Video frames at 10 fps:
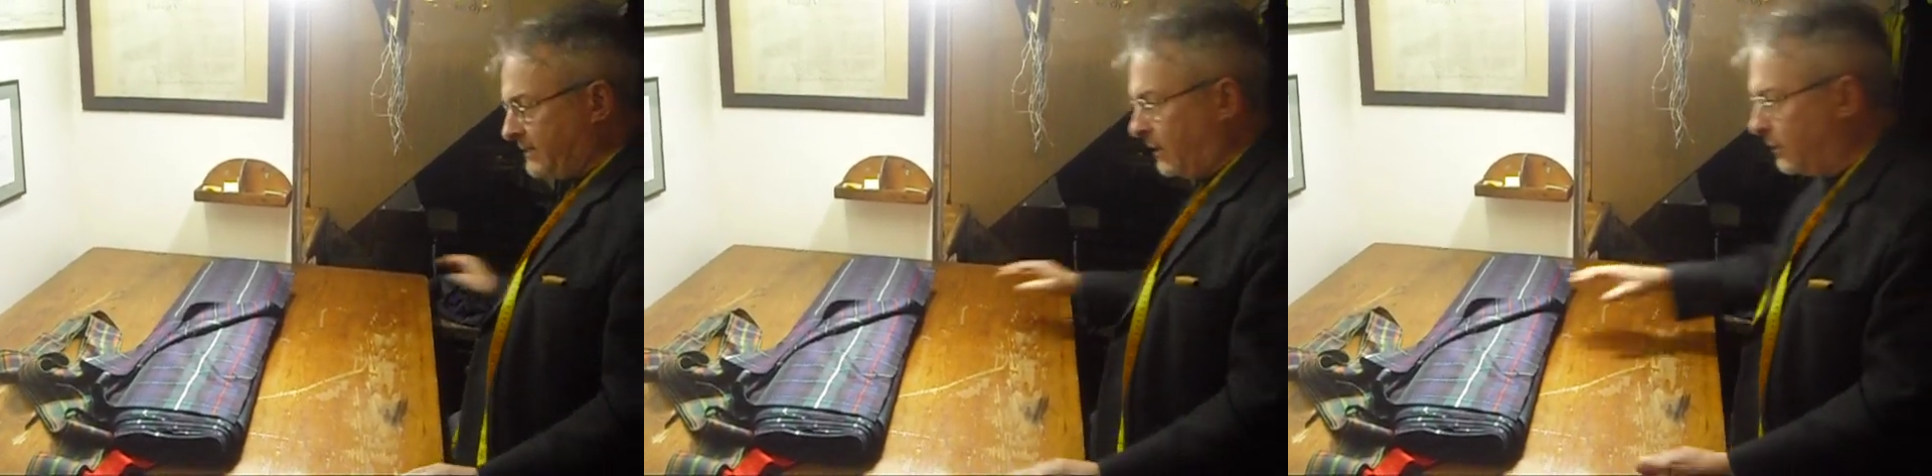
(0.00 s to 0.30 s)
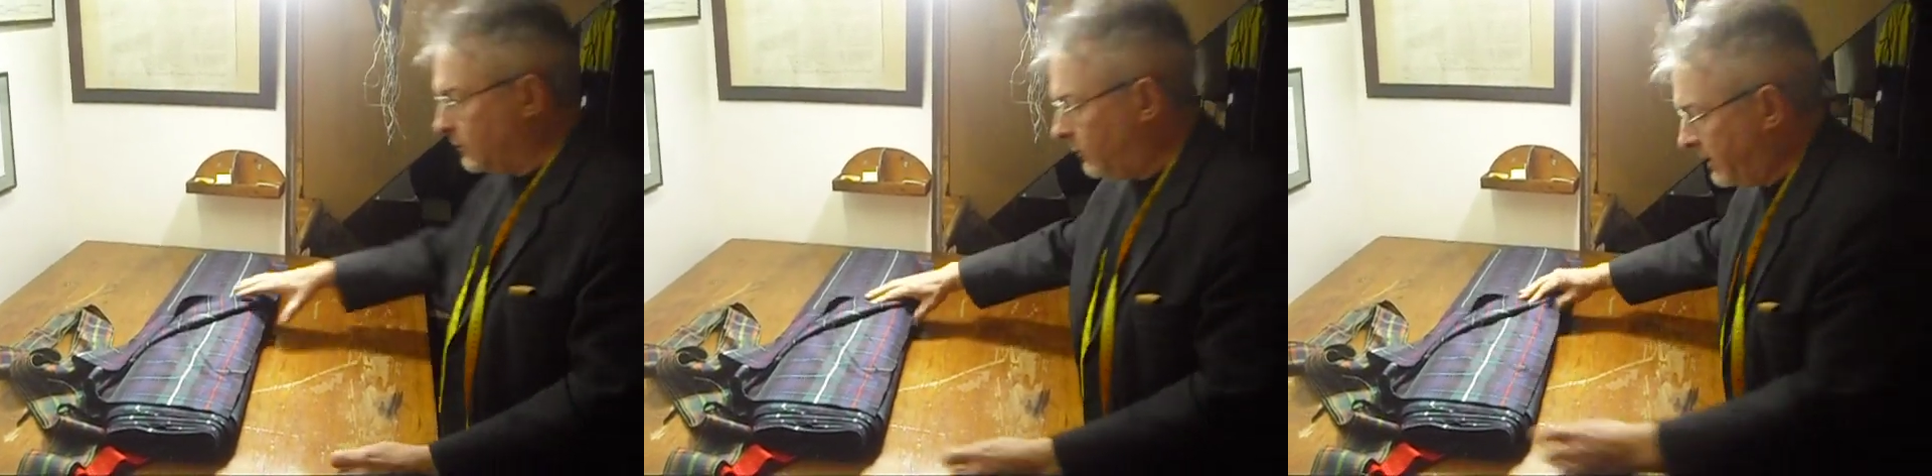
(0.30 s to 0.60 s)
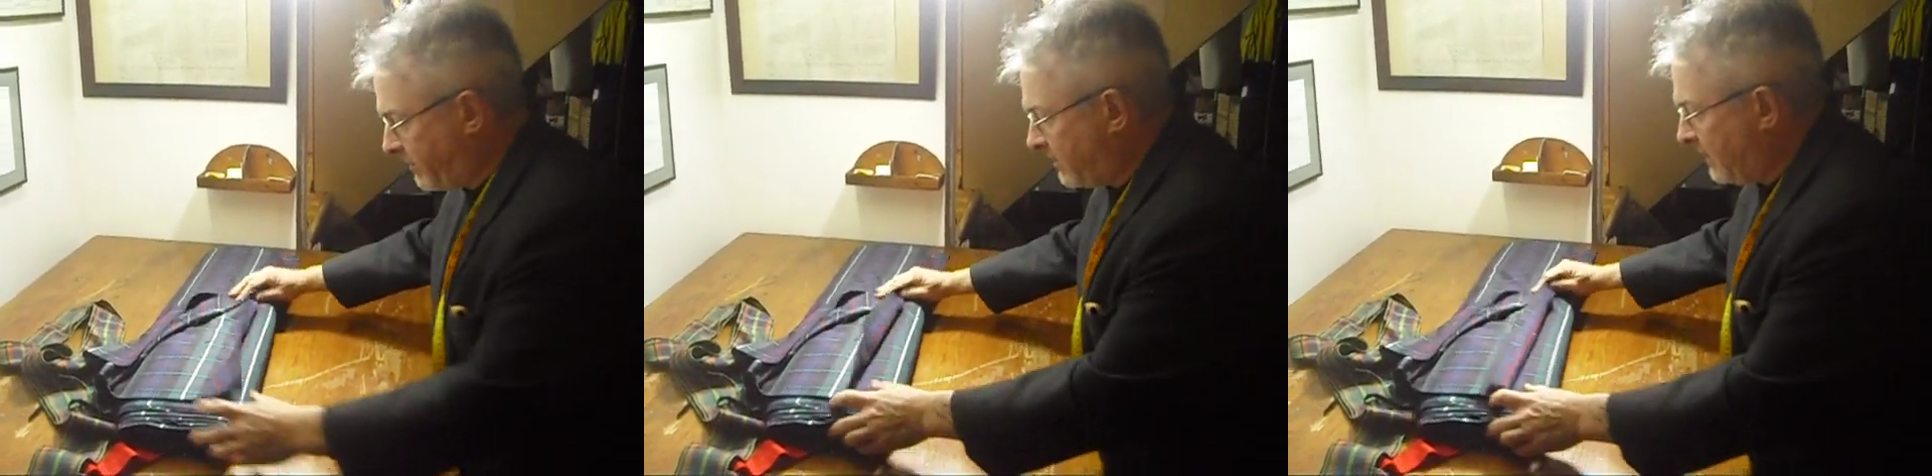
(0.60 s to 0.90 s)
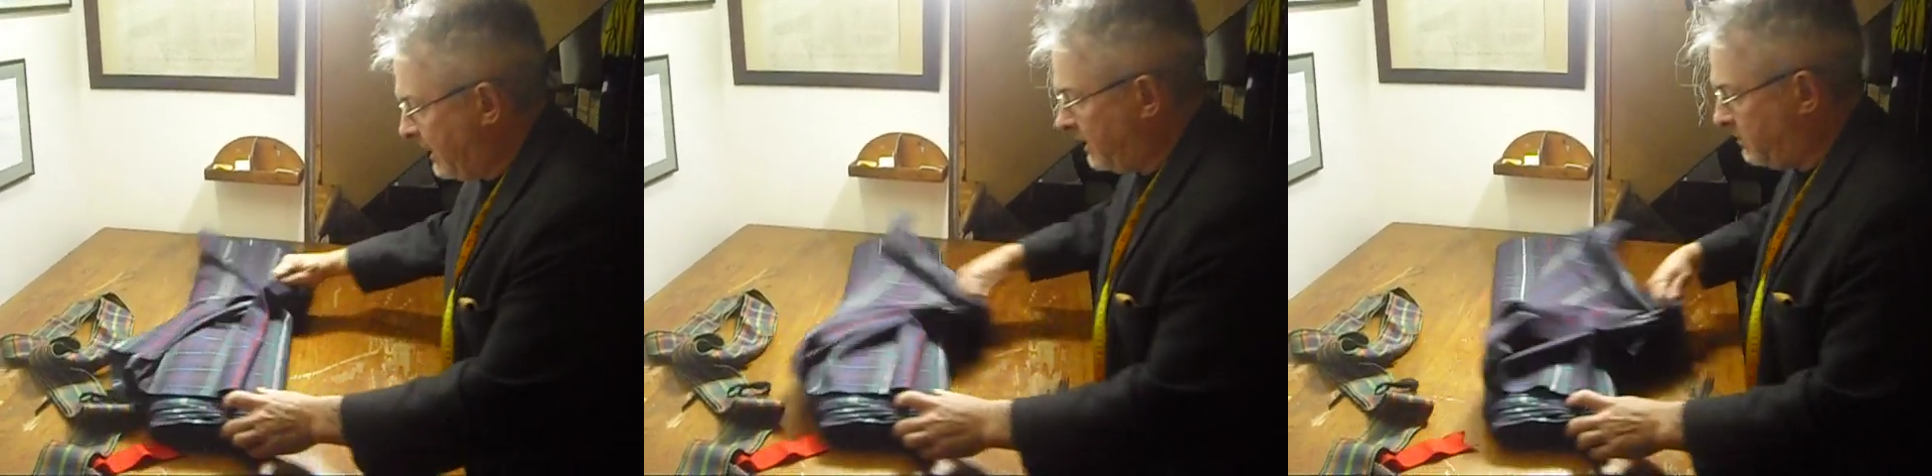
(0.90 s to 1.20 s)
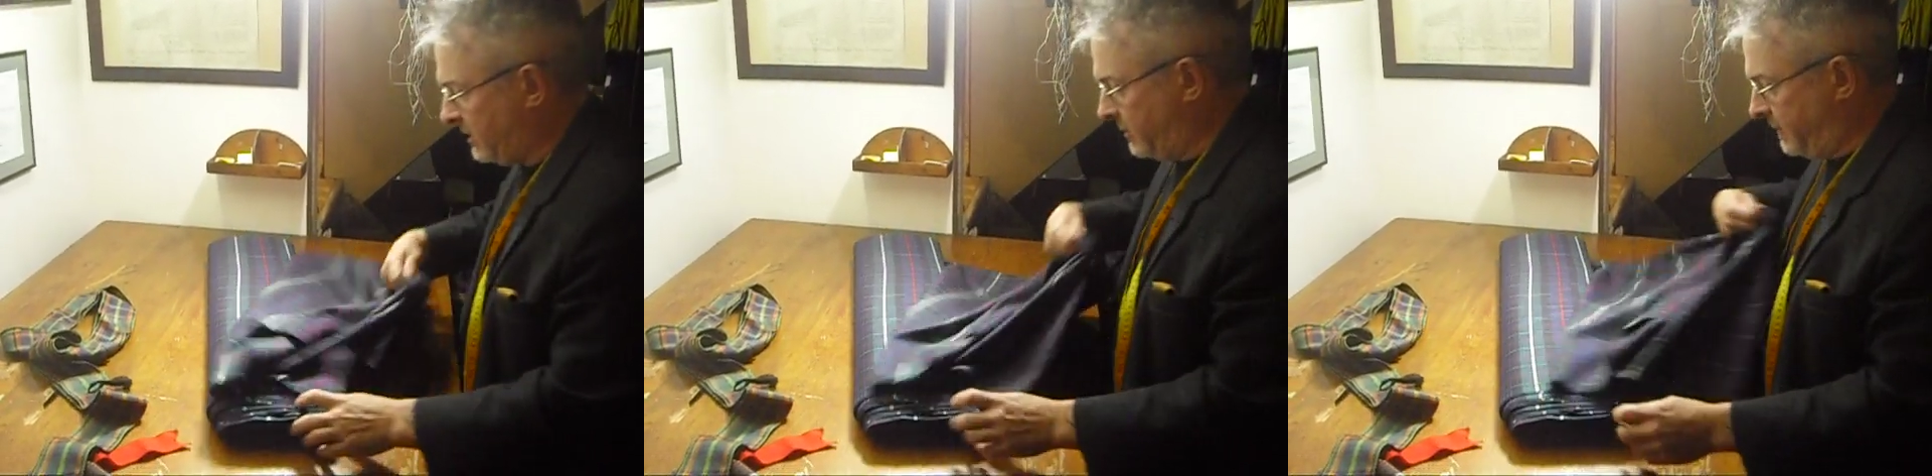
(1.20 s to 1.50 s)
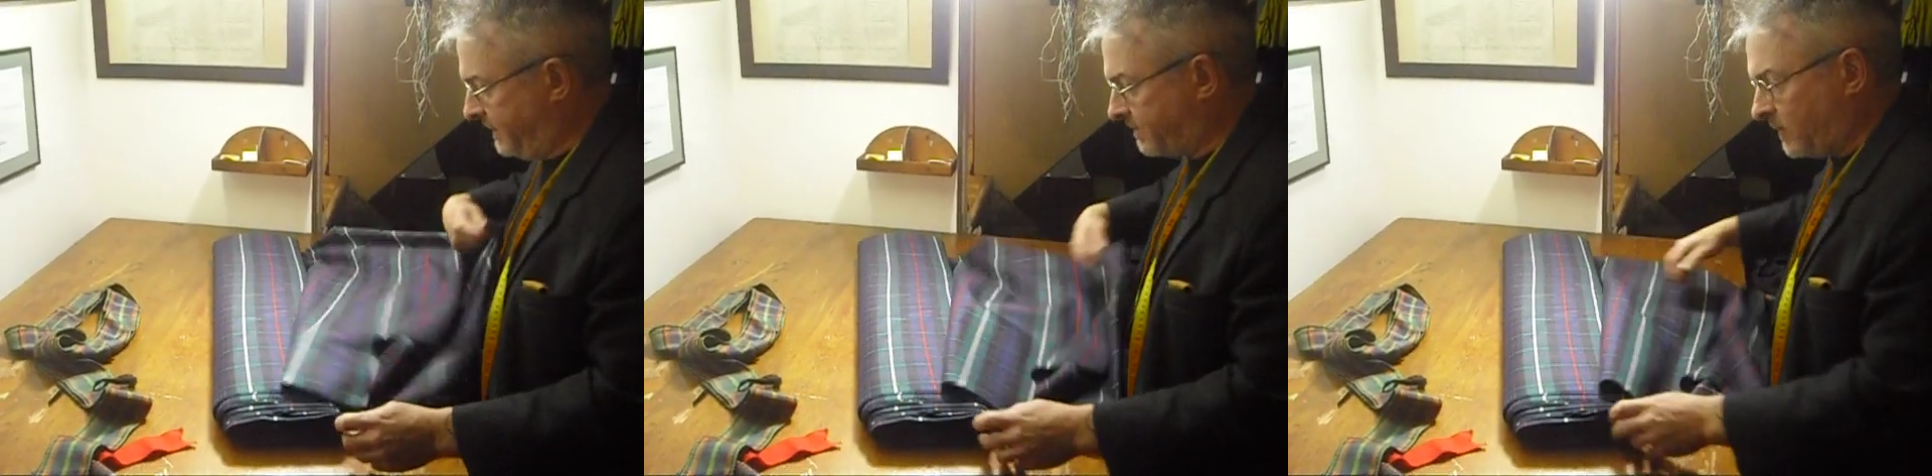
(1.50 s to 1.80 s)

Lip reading: down with a beer